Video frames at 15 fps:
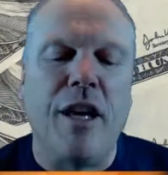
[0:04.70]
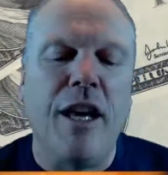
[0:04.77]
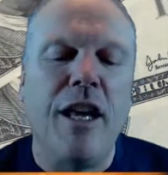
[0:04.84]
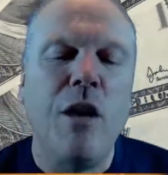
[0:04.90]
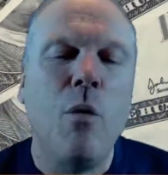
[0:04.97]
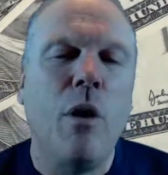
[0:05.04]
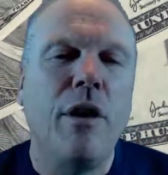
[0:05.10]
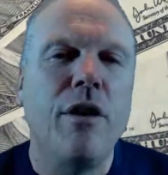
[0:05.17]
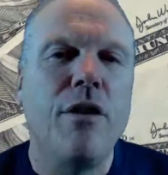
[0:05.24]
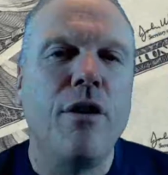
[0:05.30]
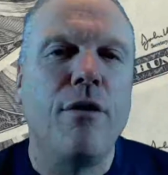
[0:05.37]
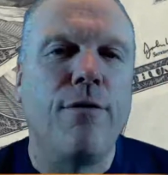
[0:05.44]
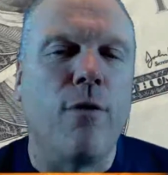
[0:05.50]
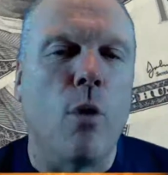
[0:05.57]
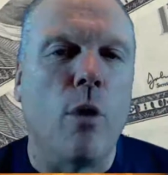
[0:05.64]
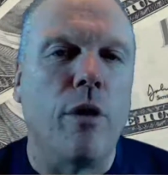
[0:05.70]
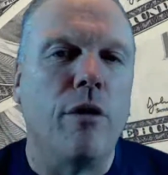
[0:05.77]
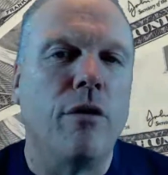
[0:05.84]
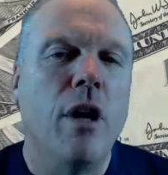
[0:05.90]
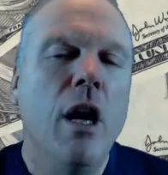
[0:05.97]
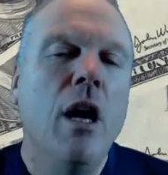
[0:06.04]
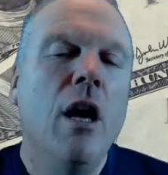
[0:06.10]
that anyone in their
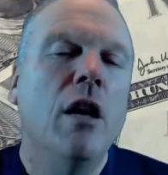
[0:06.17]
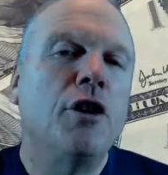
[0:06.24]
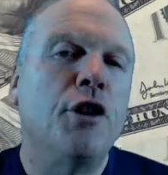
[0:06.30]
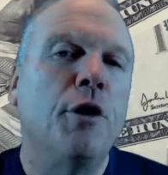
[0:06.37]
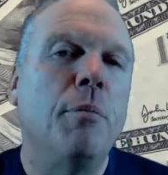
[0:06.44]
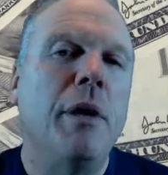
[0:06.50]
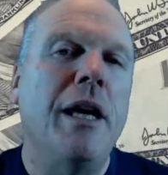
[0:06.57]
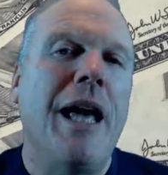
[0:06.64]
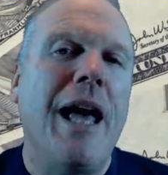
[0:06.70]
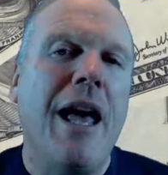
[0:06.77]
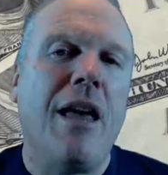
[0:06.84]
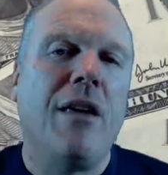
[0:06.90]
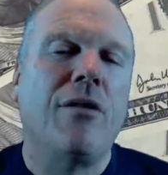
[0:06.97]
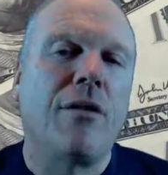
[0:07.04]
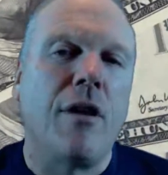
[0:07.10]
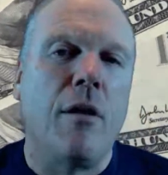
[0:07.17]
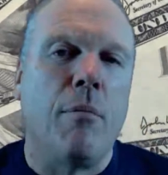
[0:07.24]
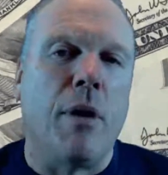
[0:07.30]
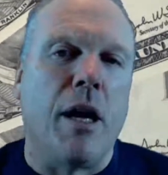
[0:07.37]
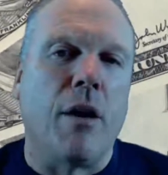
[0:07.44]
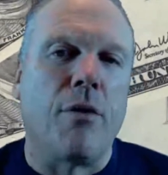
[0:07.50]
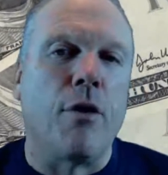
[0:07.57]
40s should be asked
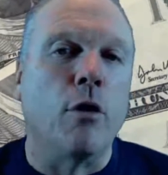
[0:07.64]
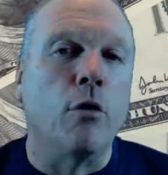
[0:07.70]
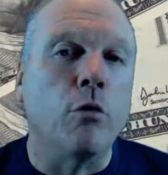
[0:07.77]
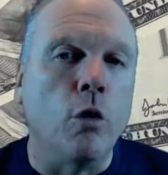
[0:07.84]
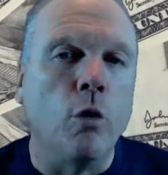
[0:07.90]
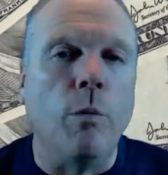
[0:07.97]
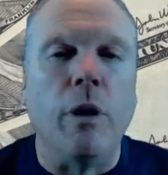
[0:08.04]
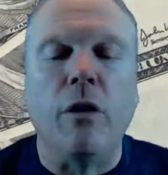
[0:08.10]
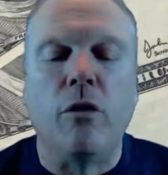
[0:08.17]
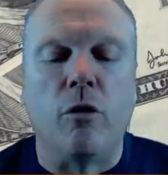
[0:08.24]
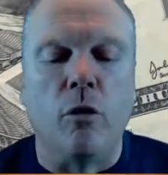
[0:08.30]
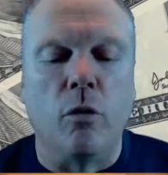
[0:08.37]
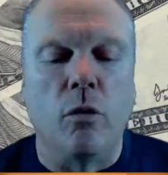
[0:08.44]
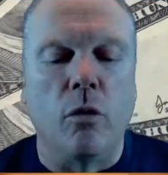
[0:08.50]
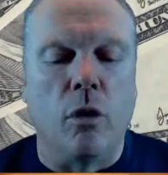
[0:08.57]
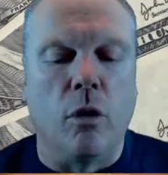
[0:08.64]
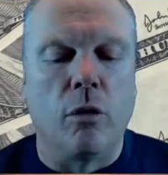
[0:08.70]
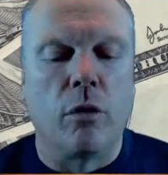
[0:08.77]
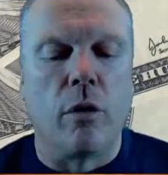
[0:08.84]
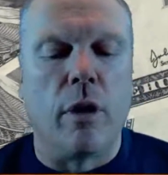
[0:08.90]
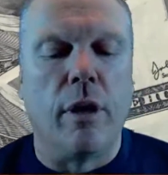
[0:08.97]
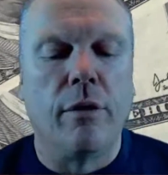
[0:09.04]
about the looming student
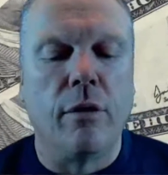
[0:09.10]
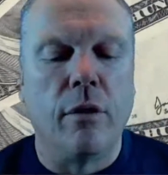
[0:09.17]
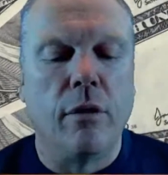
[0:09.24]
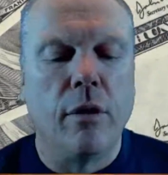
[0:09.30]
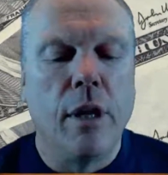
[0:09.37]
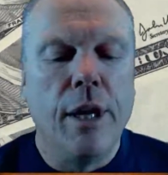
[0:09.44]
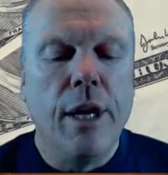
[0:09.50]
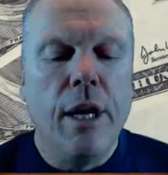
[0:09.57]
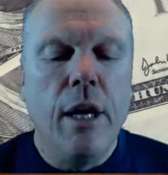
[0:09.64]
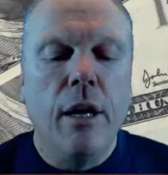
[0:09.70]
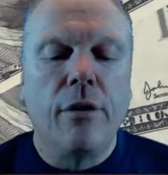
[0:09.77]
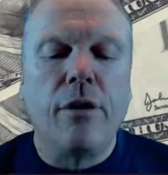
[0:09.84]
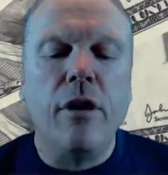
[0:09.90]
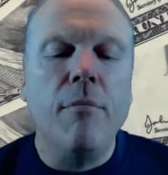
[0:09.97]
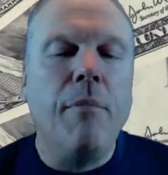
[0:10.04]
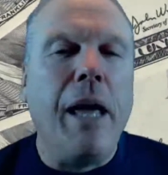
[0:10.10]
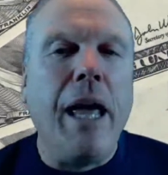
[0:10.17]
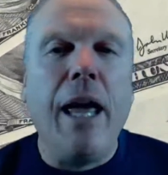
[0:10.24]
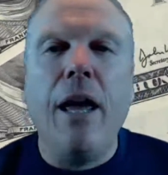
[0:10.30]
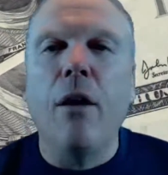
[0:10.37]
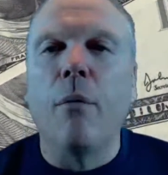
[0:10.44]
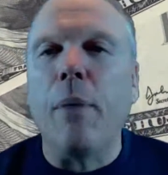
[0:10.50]
loan crisis. So you
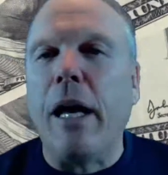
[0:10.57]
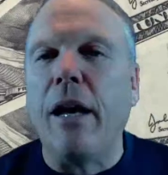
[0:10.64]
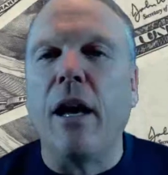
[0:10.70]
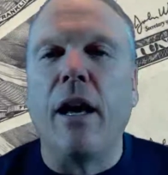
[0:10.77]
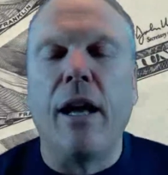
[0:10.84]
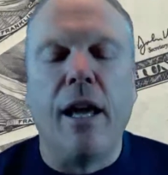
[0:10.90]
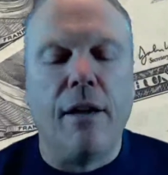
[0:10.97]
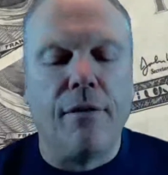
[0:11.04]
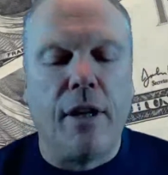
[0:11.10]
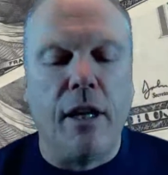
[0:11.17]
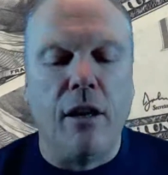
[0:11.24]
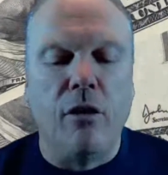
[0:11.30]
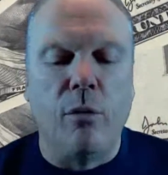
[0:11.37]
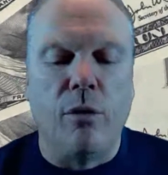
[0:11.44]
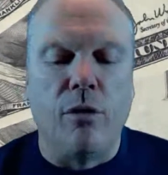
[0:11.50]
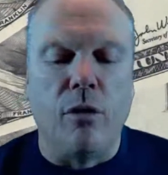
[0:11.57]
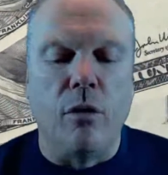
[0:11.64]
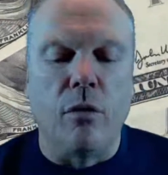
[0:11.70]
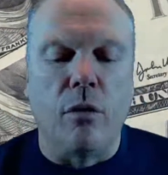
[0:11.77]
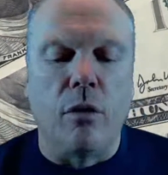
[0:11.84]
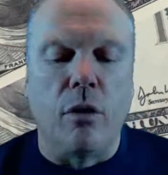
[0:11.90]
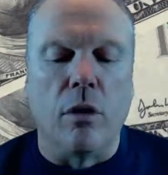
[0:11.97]
may or may not have kids with
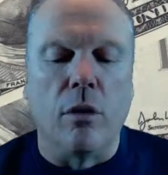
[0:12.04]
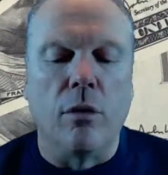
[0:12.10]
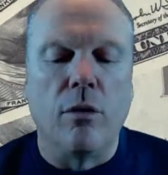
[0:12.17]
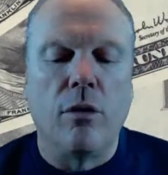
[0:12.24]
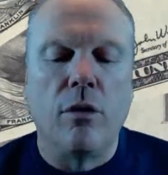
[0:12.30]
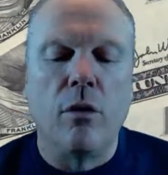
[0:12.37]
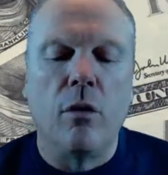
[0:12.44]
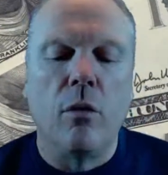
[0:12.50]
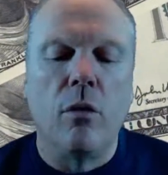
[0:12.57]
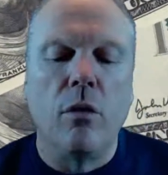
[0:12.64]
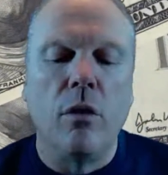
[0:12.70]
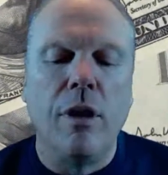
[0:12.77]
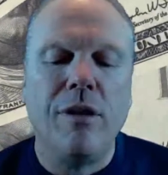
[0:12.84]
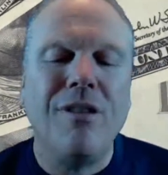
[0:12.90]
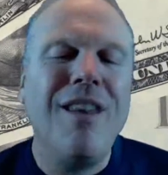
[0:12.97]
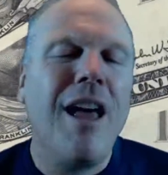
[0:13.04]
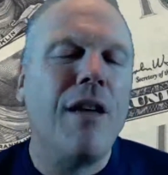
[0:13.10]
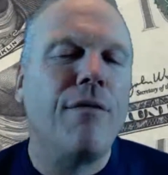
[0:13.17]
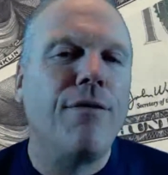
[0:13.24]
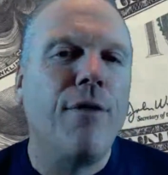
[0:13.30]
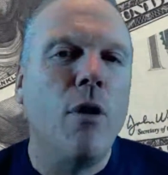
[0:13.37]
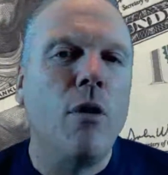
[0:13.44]
student loans, so let's
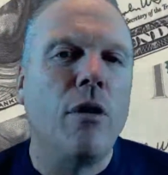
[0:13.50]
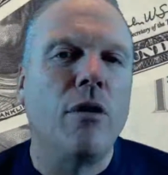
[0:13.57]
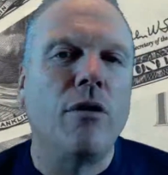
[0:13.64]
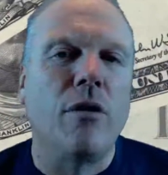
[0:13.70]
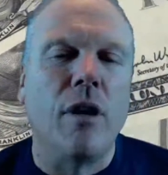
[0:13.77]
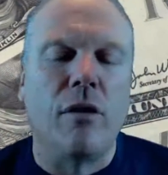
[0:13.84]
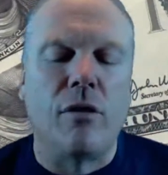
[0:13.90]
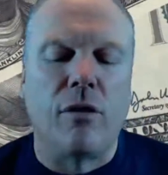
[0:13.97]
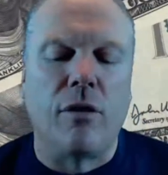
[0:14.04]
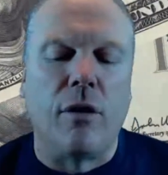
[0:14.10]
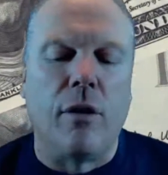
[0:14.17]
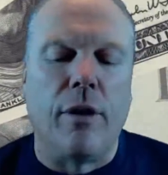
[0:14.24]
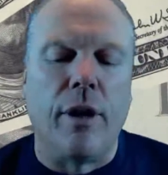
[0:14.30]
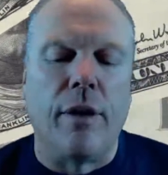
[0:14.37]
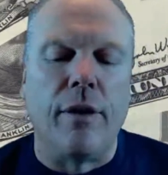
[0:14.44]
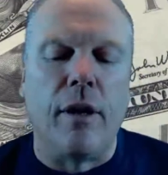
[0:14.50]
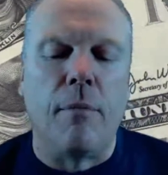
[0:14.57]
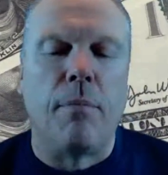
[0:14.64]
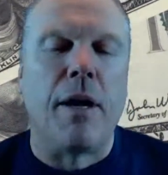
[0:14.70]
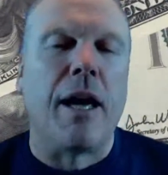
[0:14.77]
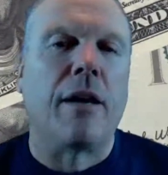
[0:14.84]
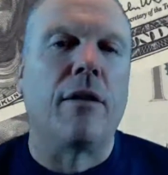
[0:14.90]
not focus necessarily on the
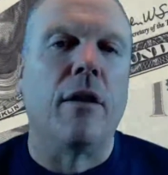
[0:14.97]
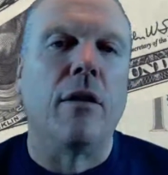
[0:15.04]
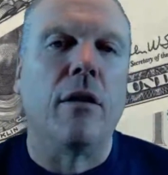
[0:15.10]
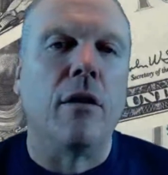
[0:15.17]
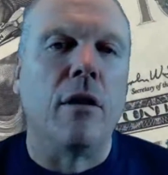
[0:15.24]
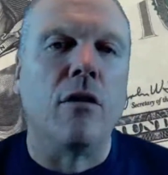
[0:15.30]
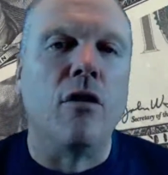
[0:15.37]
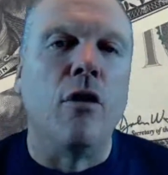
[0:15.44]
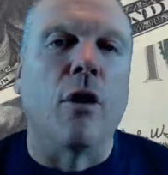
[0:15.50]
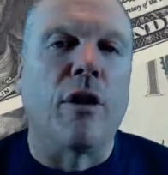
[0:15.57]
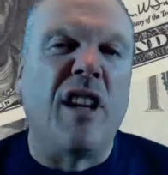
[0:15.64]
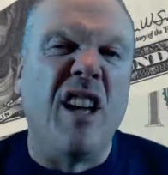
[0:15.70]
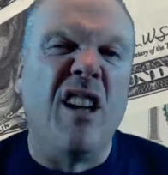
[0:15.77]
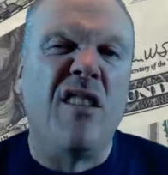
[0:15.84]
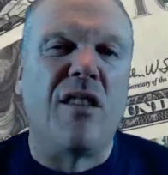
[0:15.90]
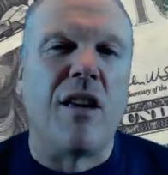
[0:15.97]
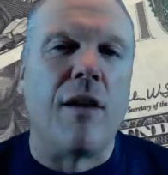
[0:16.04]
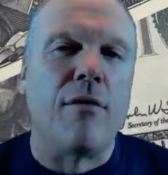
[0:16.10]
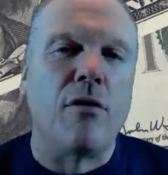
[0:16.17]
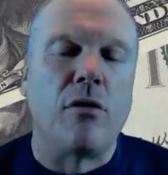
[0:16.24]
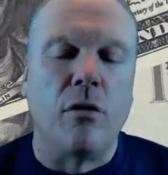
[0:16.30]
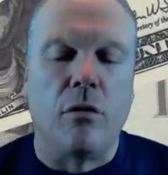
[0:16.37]
impact that your kids
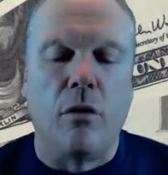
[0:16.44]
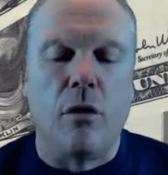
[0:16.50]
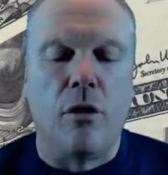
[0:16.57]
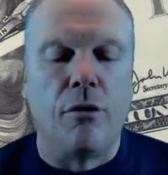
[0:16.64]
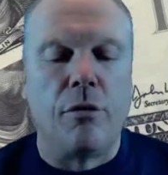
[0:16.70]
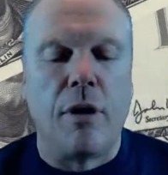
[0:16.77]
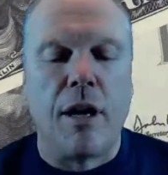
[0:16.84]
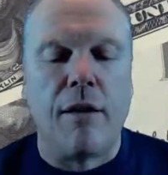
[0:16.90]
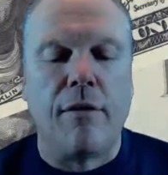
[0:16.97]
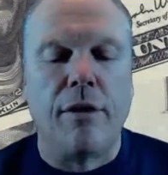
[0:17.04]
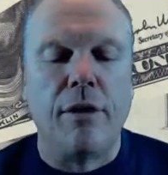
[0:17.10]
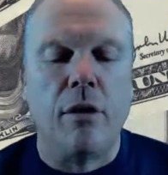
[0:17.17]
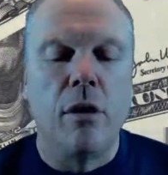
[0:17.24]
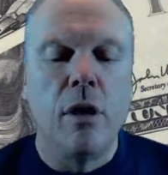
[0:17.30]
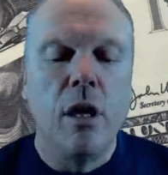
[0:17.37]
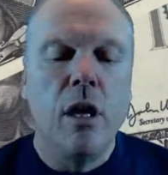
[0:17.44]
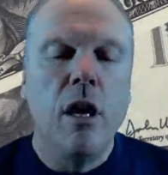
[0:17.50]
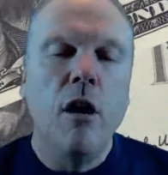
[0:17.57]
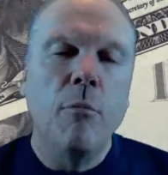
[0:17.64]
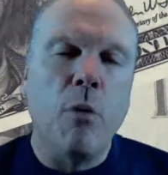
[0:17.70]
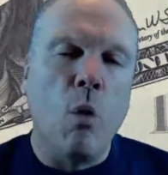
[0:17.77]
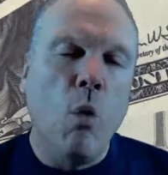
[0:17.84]
having student loans would have on you,
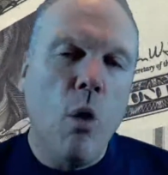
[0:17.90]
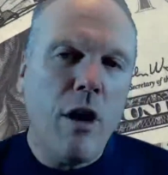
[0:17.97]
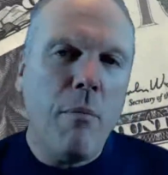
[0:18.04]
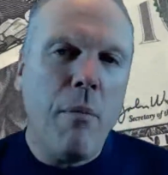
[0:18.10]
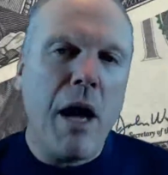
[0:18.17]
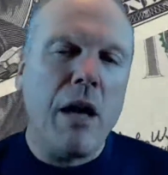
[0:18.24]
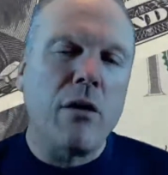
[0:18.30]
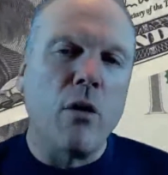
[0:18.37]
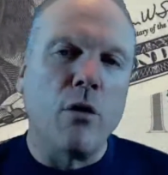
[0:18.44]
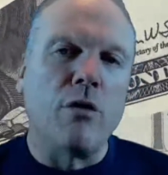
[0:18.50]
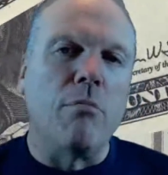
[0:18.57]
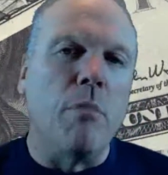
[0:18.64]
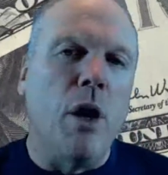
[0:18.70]
but what about those